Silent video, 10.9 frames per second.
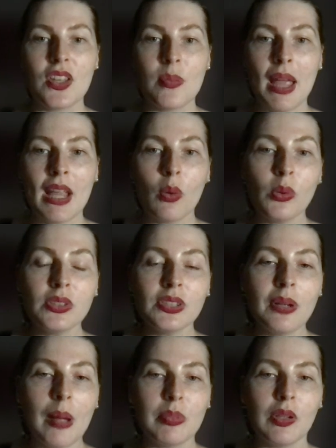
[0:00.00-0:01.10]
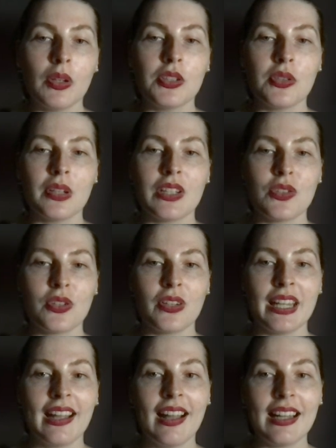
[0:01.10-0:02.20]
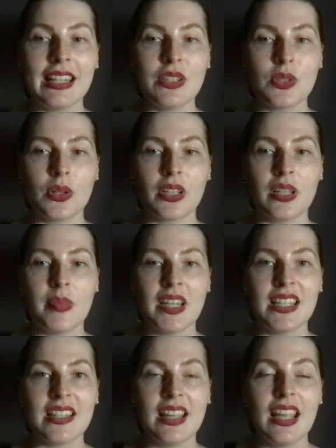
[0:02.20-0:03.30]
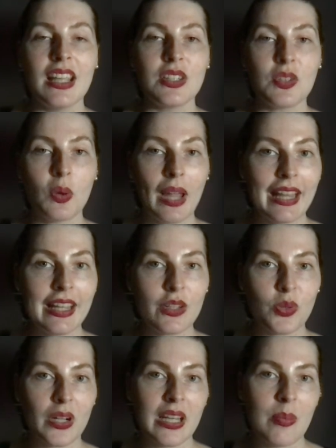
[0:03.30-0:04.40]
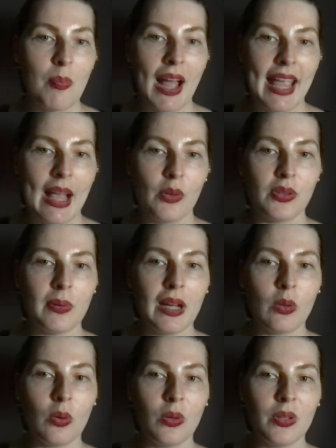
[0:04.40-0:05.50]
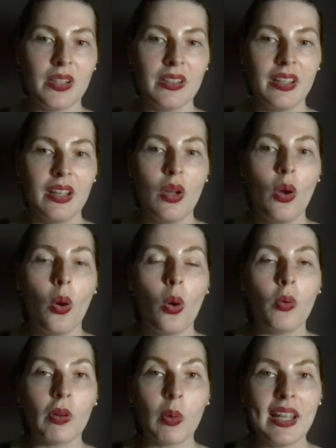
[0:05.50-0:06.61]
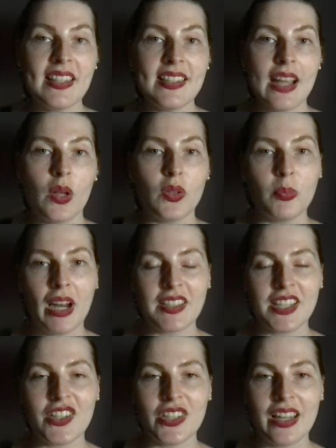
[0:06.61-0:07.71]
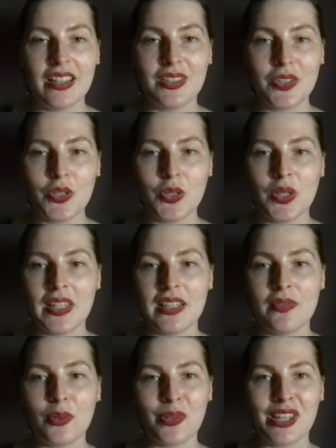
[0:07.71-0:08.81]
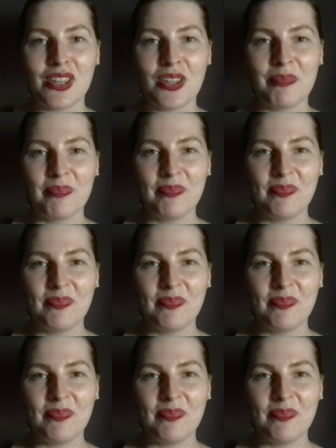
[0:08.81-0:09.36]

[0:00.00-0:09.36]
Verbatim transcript: You may also upload your enduring guardian document to your electronic My Health record or request a health practitioner to do this for you.